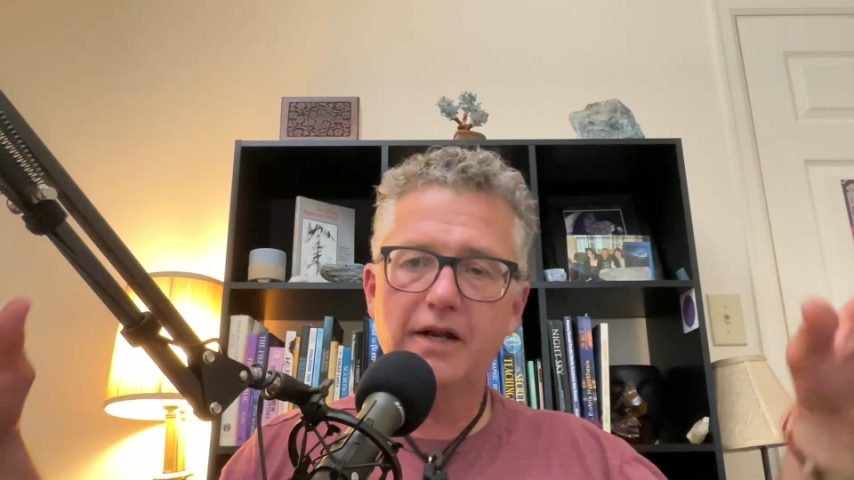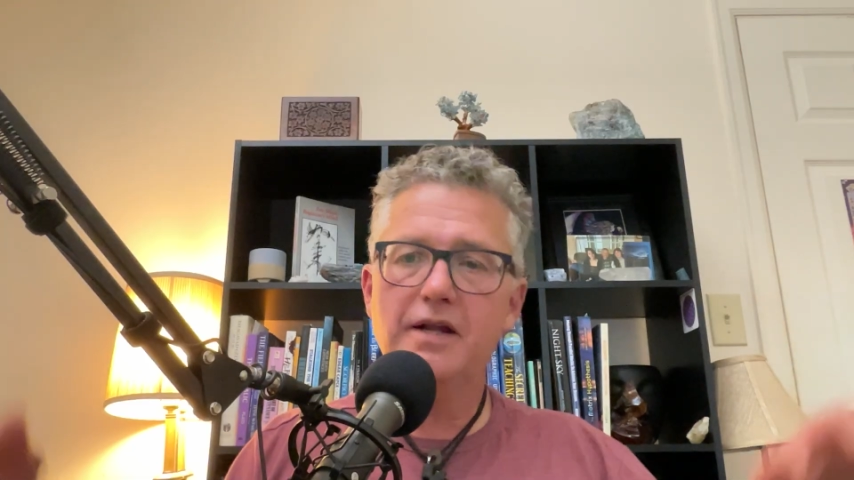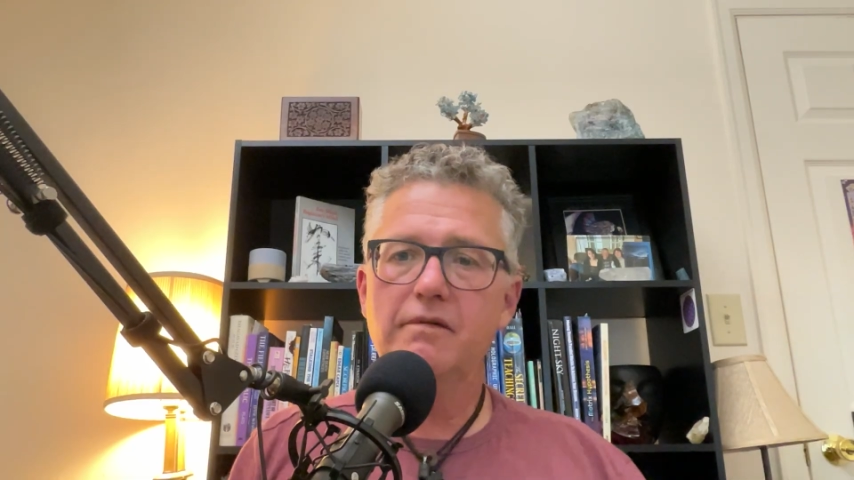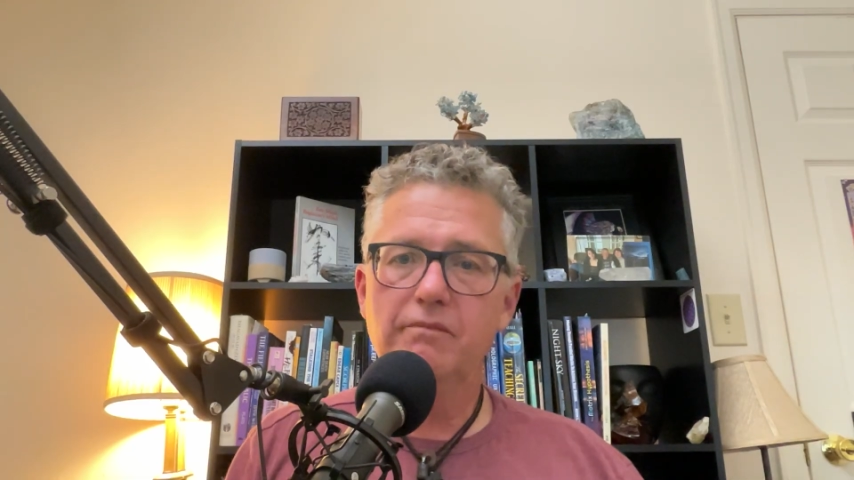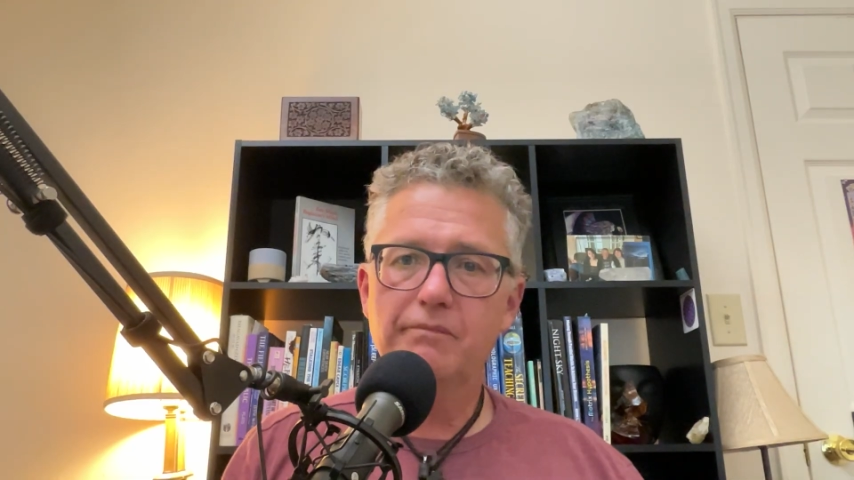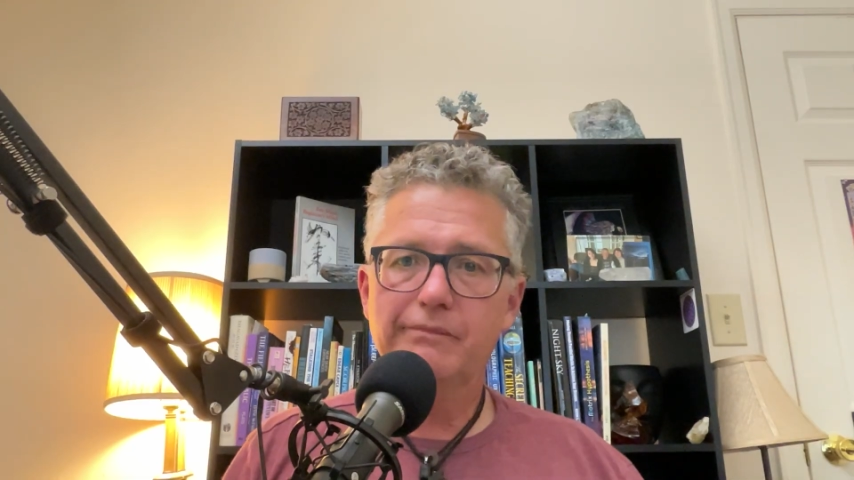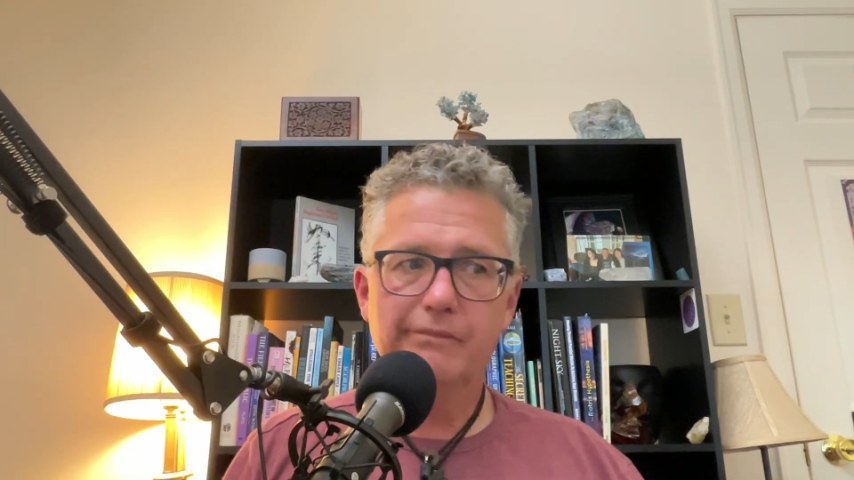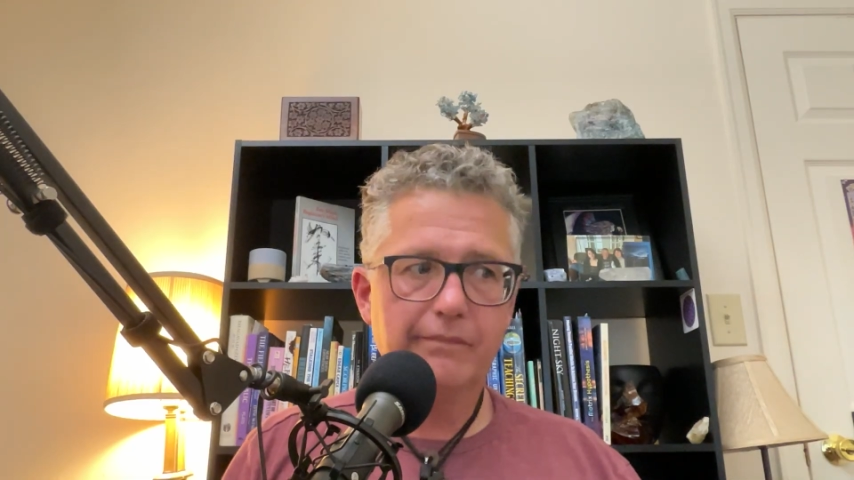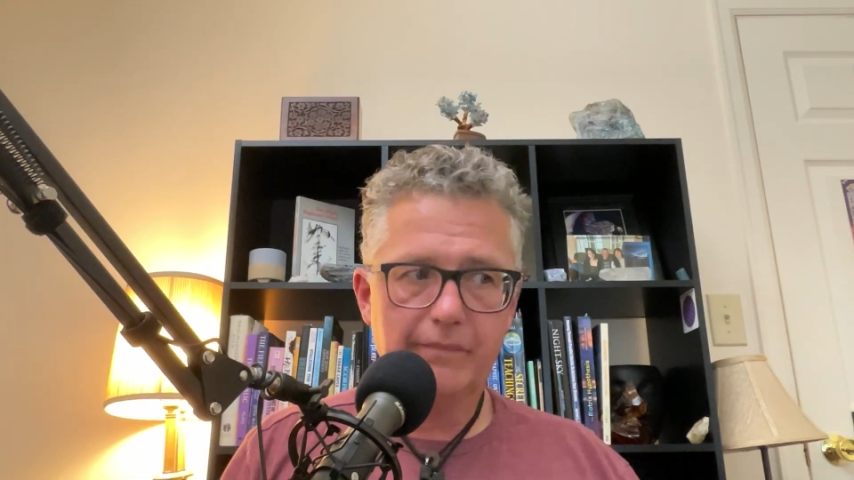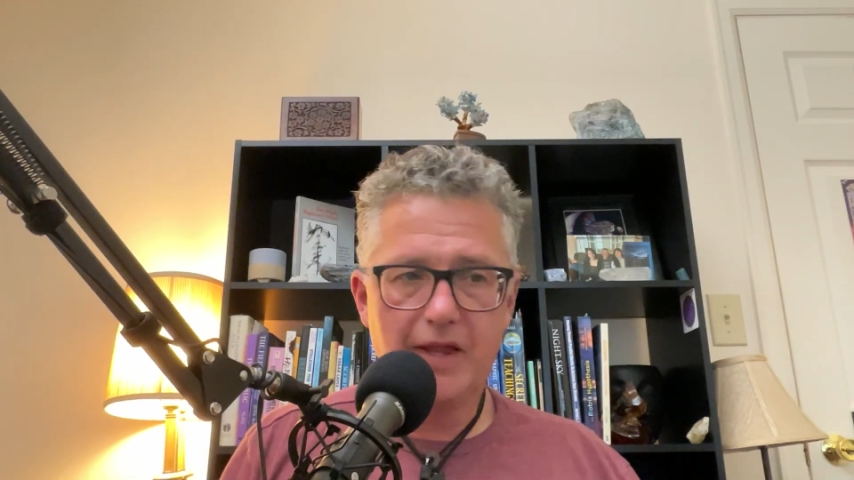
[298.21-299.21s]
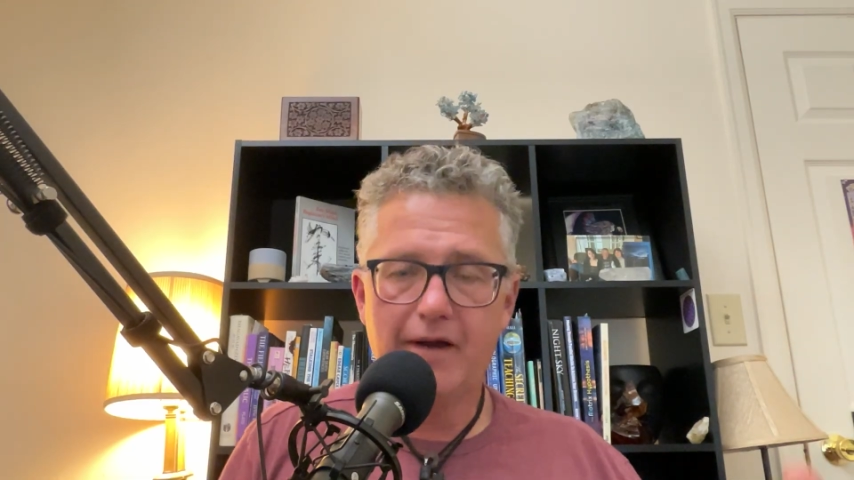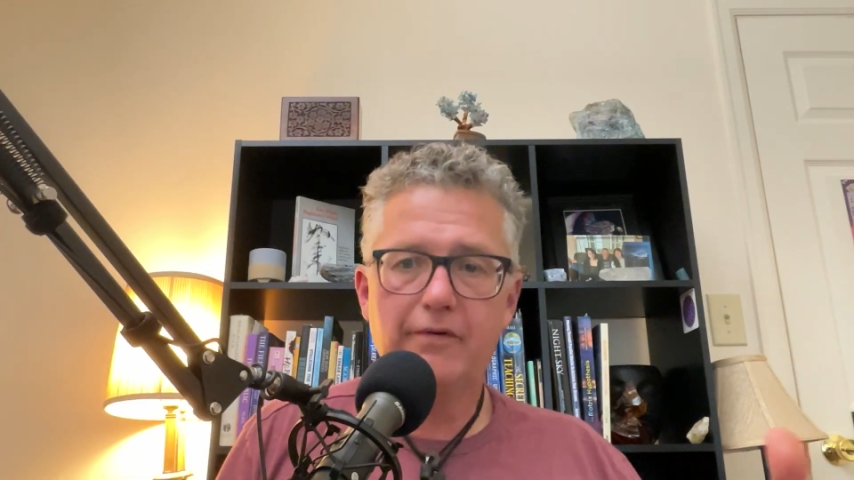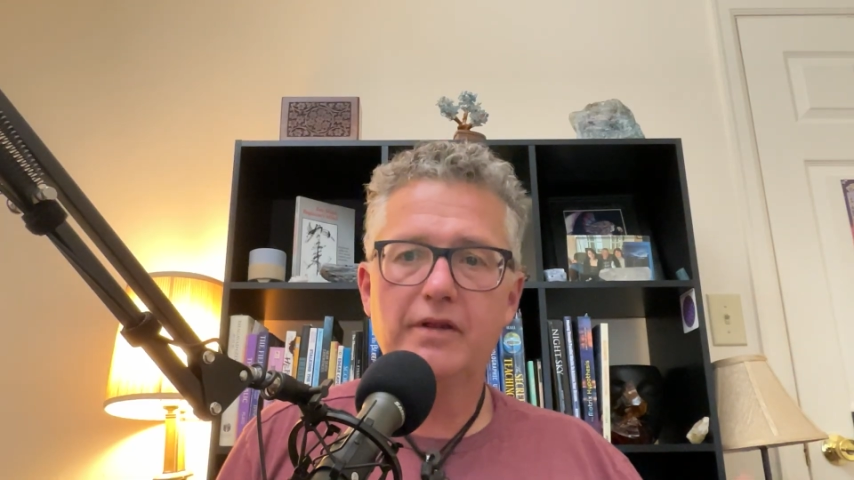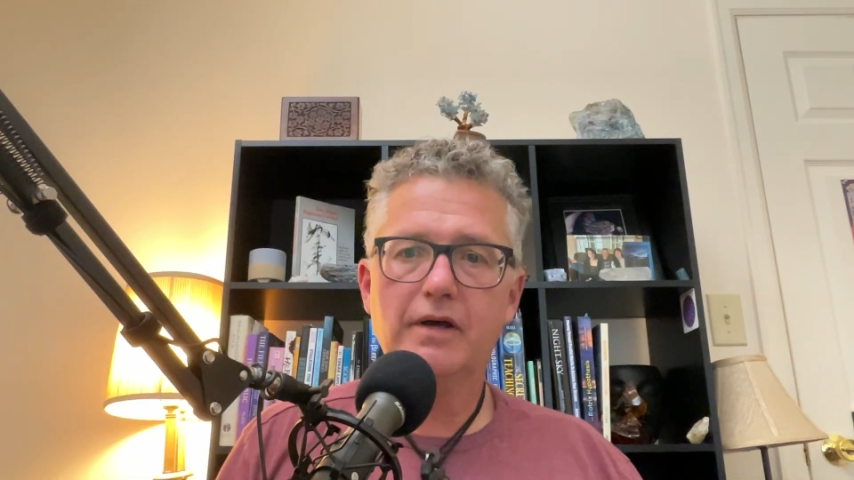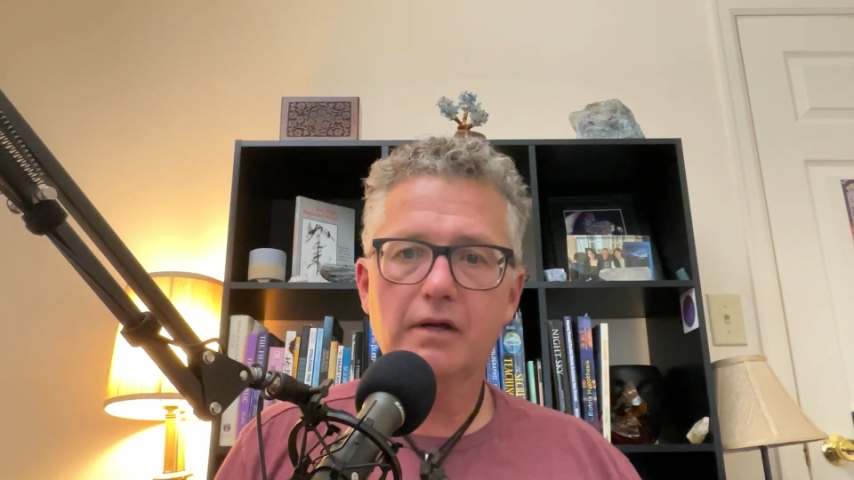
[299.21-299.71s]
in
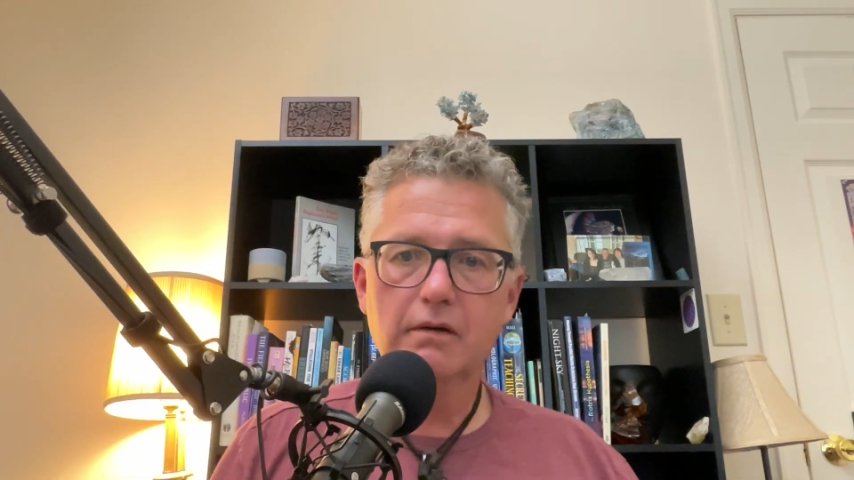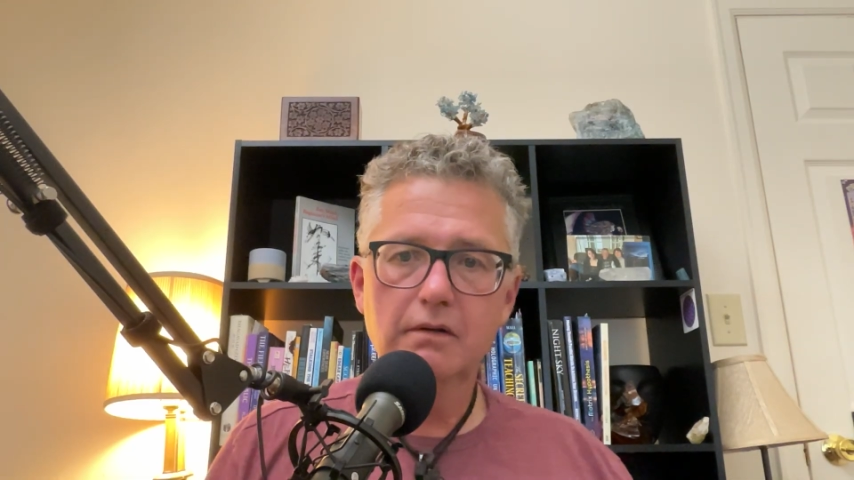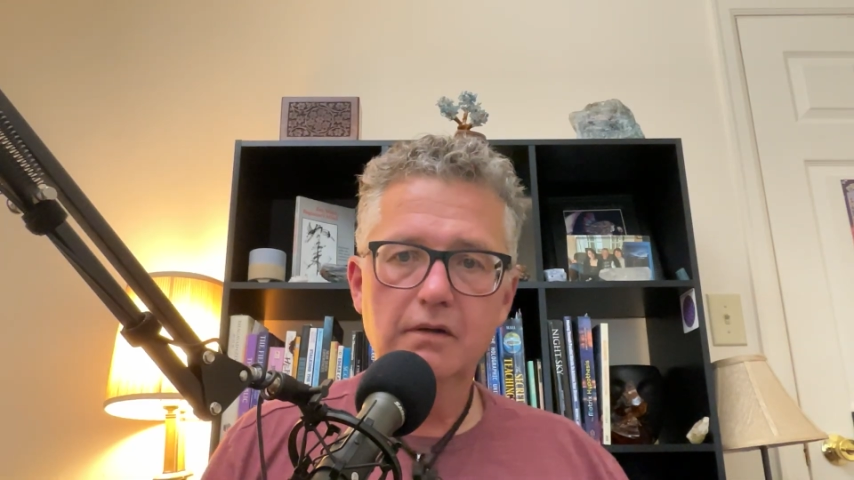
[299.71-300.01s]
everything,